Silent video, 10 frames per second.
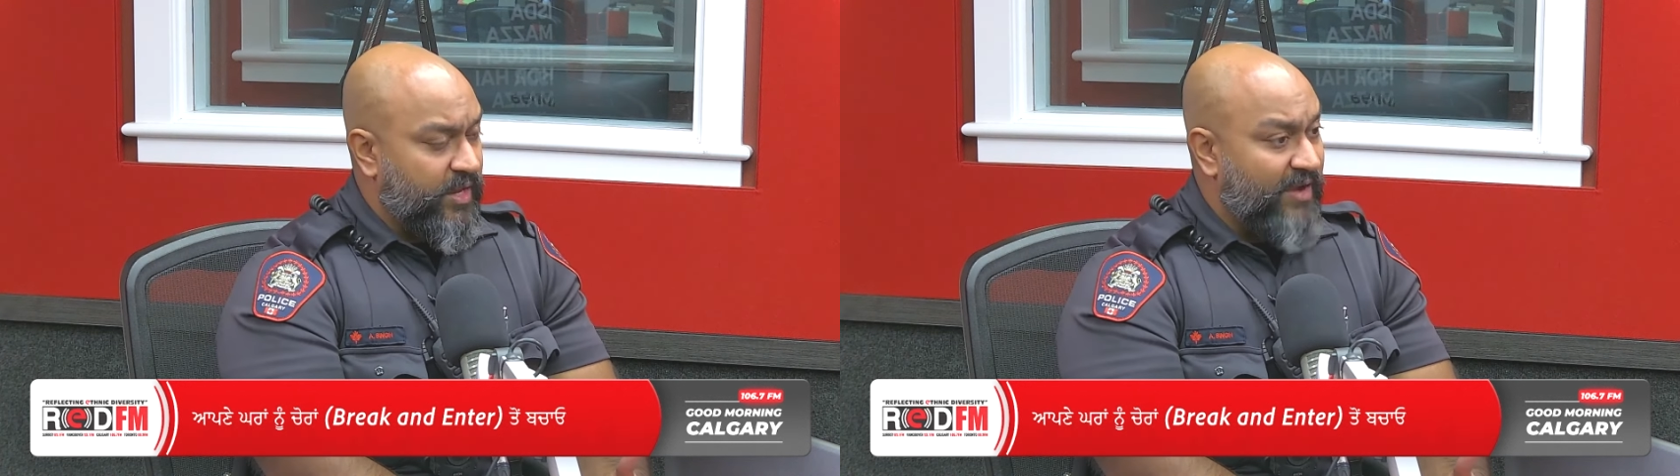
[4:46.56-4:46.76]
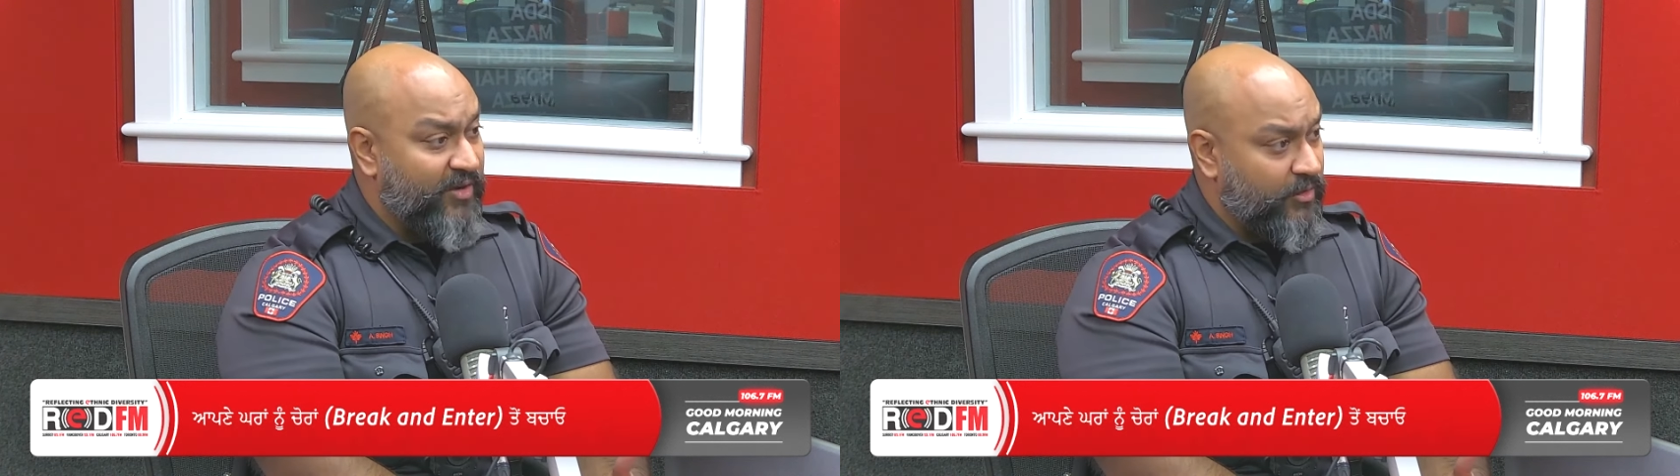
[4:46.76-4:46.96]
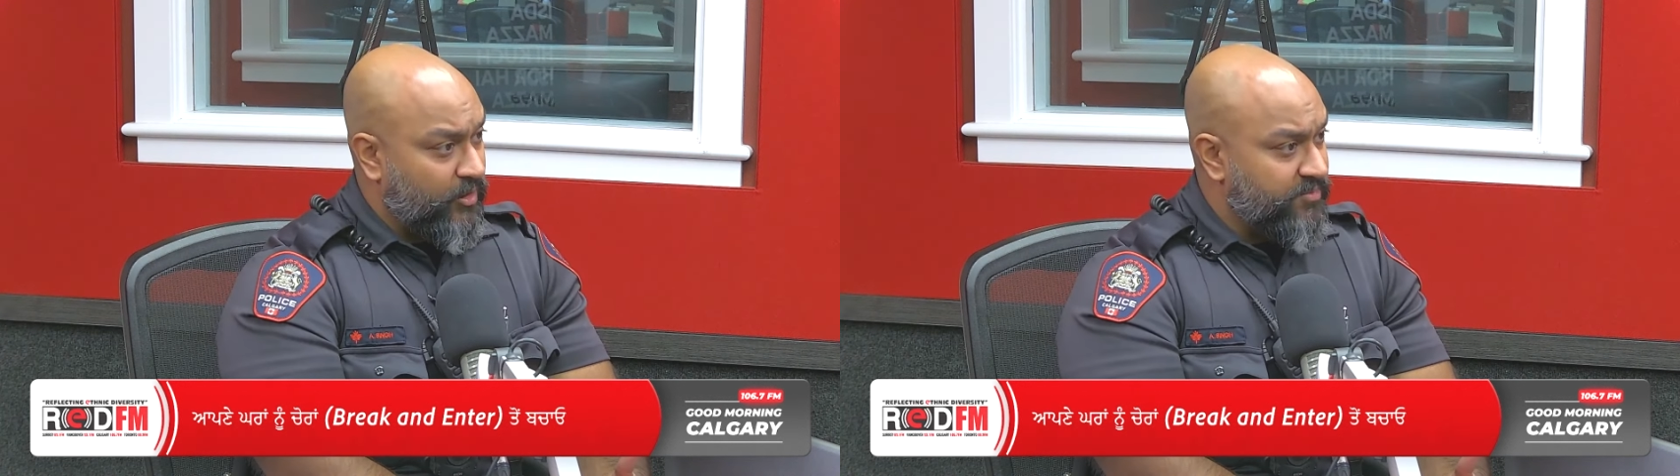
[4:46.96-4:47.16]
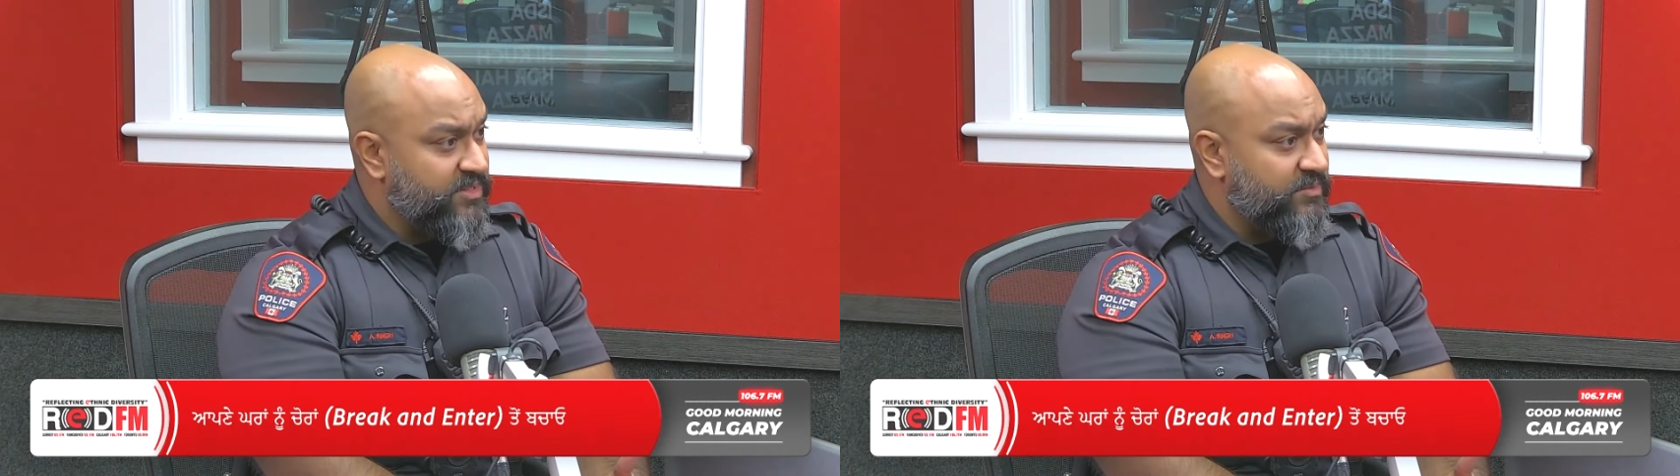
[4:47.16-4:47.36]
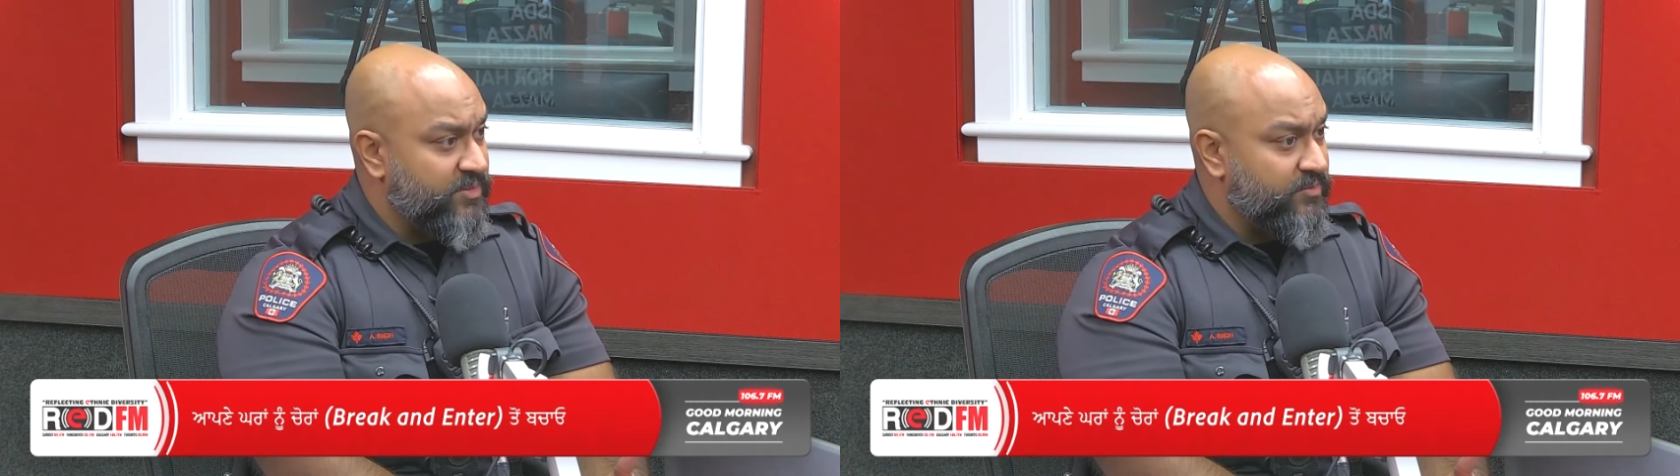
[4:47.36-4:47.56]
having an alarm
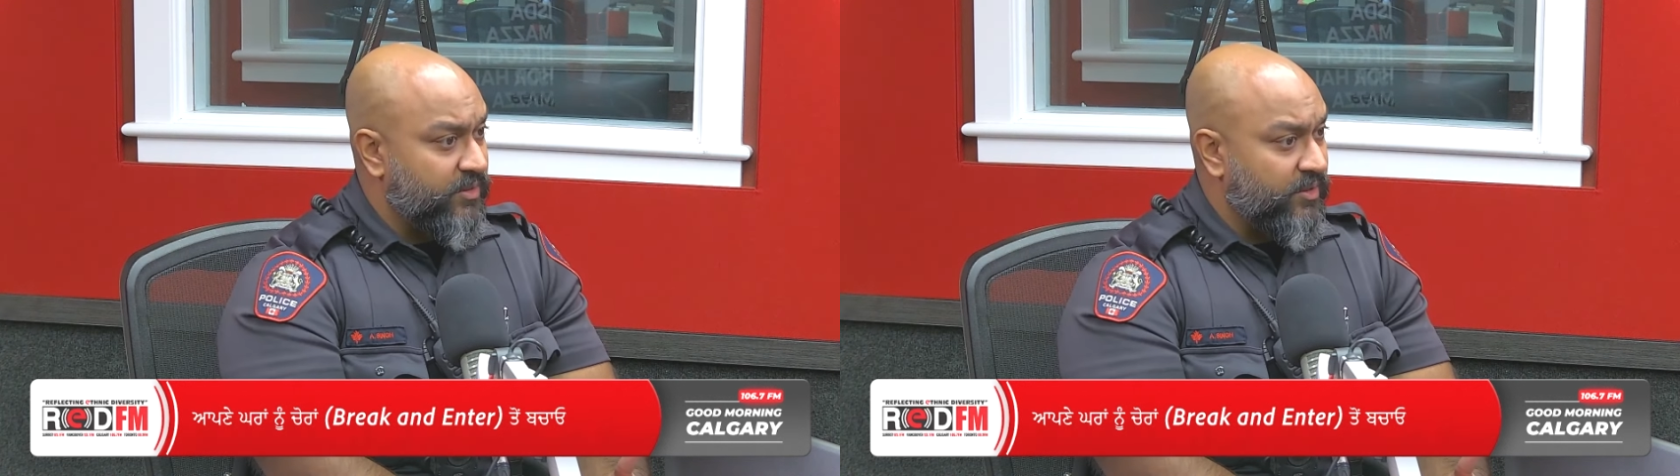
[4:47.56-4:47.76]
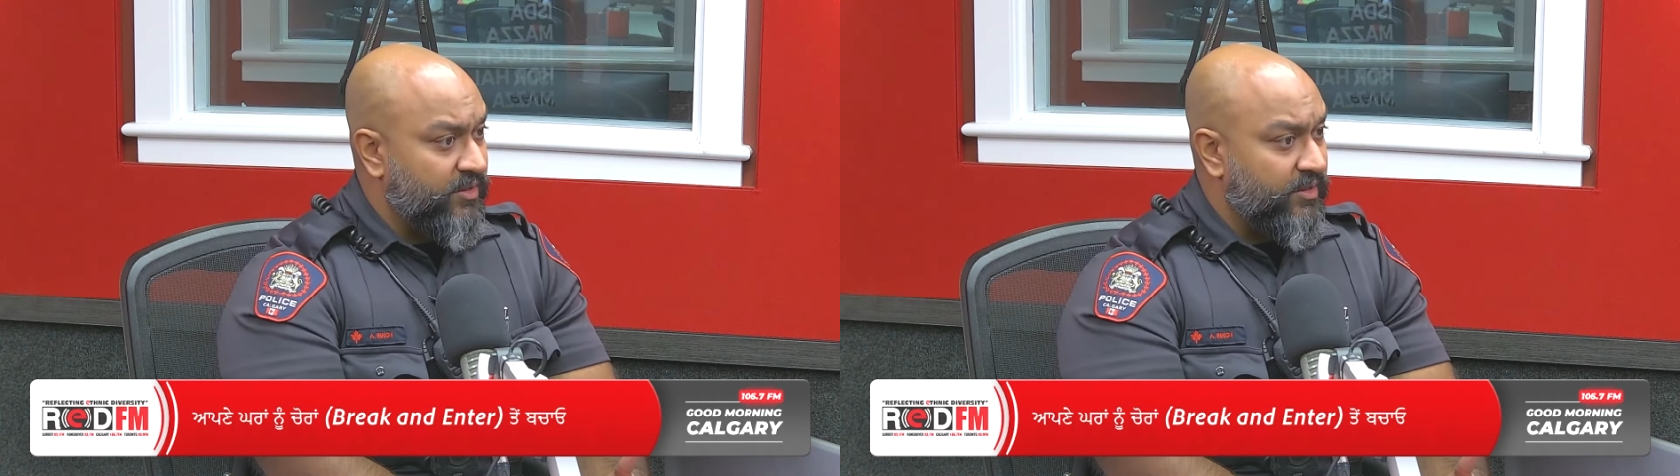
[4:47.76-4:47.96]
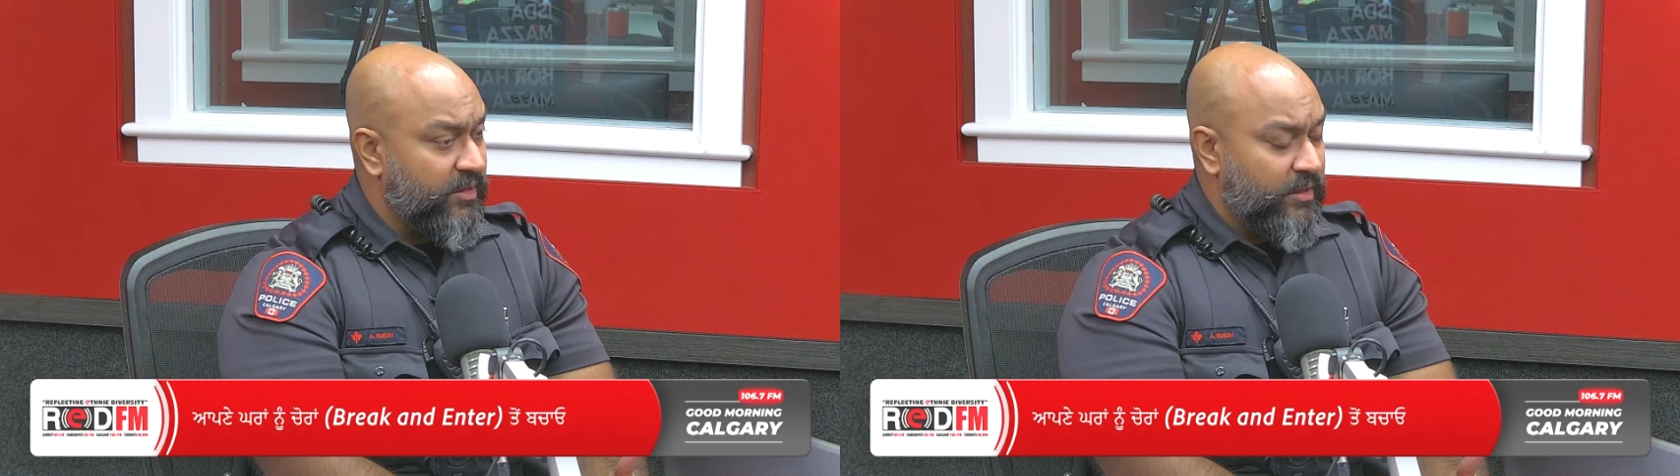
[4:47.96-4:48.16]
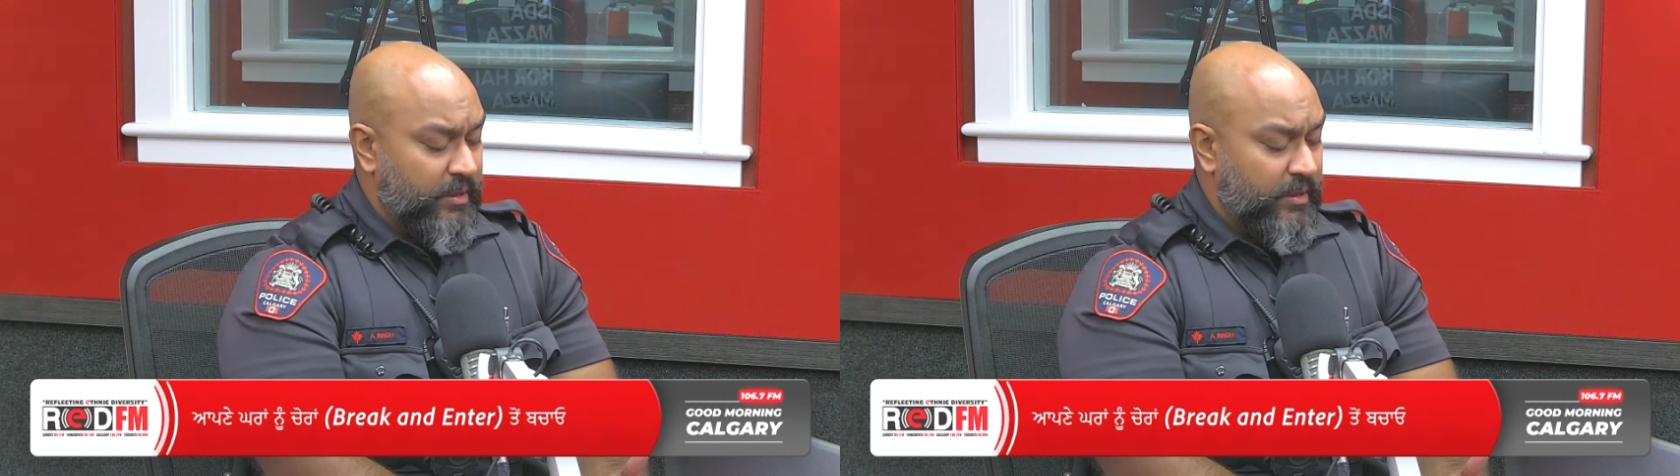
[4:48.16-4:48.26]
system is really good.